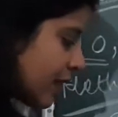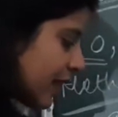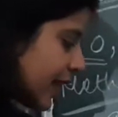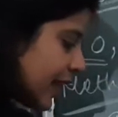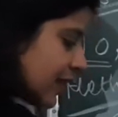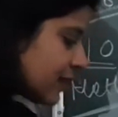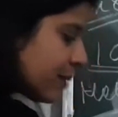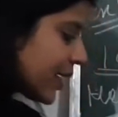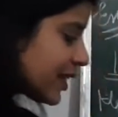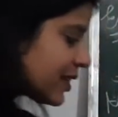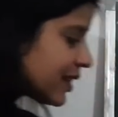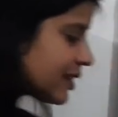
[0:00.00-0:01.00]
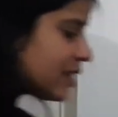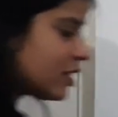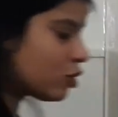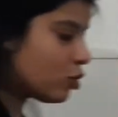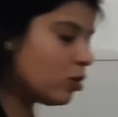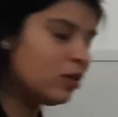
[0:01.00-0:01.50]
L is minus
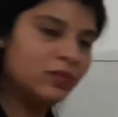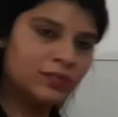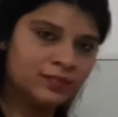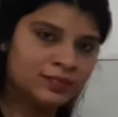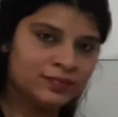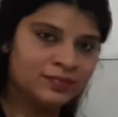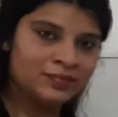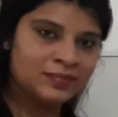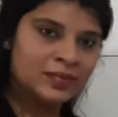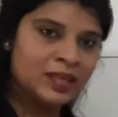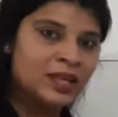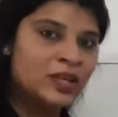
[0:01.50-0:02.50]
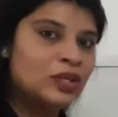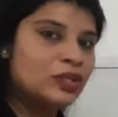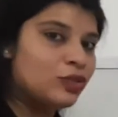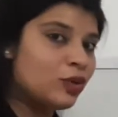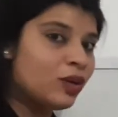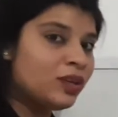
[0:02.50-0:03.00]
62.
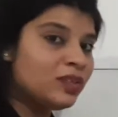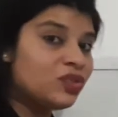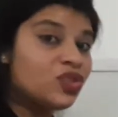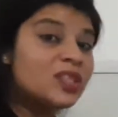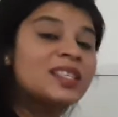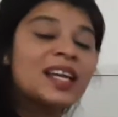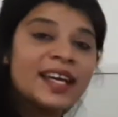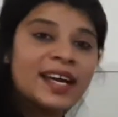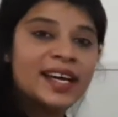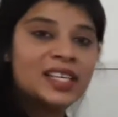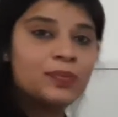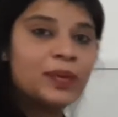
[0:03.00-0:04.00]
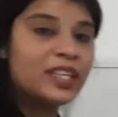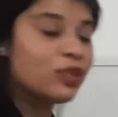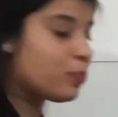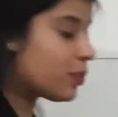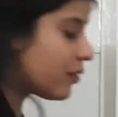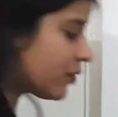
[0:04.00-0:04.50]
So, just like I explained
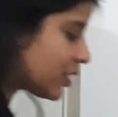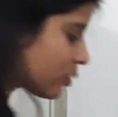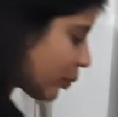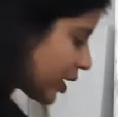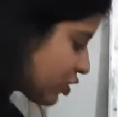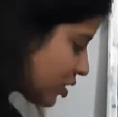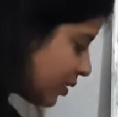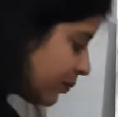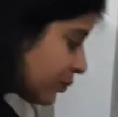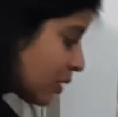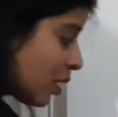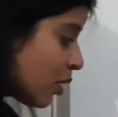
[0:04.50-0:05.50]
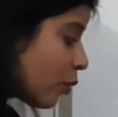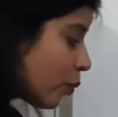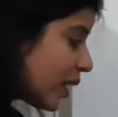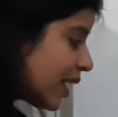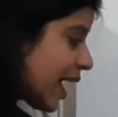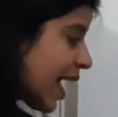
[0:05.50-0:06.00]
you previous question,
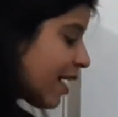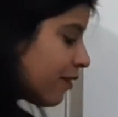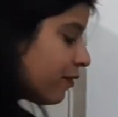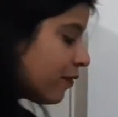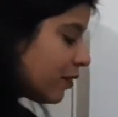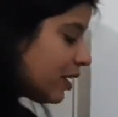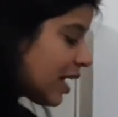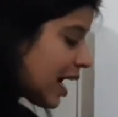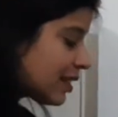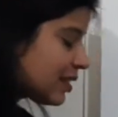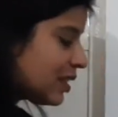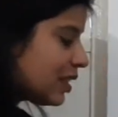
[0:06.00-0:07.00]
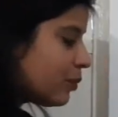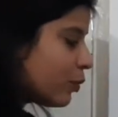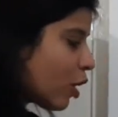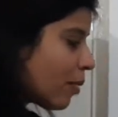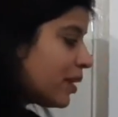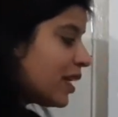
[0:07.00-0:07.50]
we have last term,
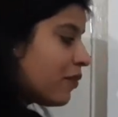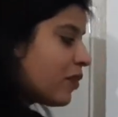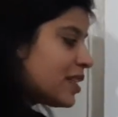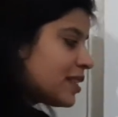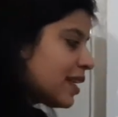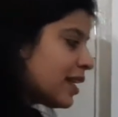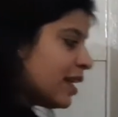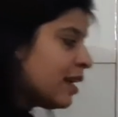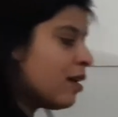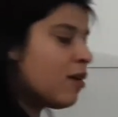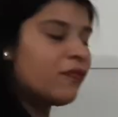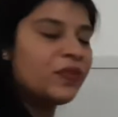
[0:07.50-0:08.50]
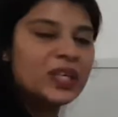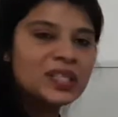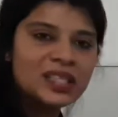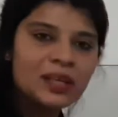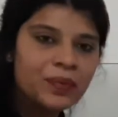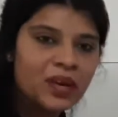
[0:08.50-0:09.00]
common difference in
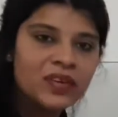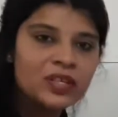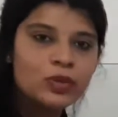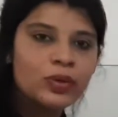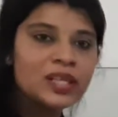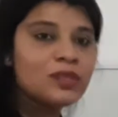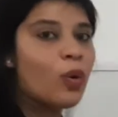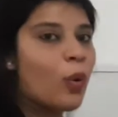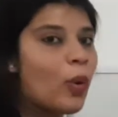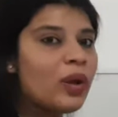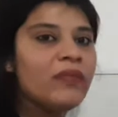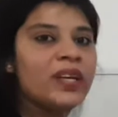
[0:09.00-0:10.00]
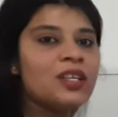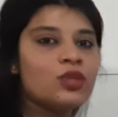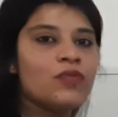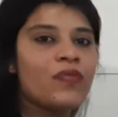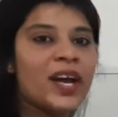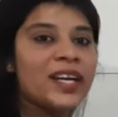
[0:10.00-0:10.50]
first term given to us. All we need
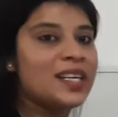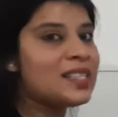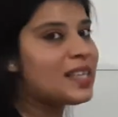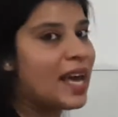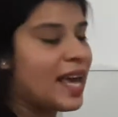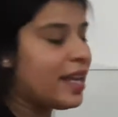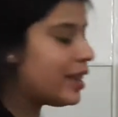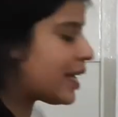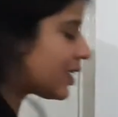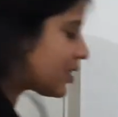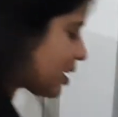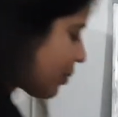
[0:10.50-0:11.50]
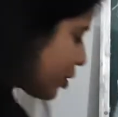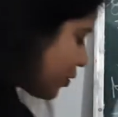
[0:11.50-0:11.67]
to find is n, that is number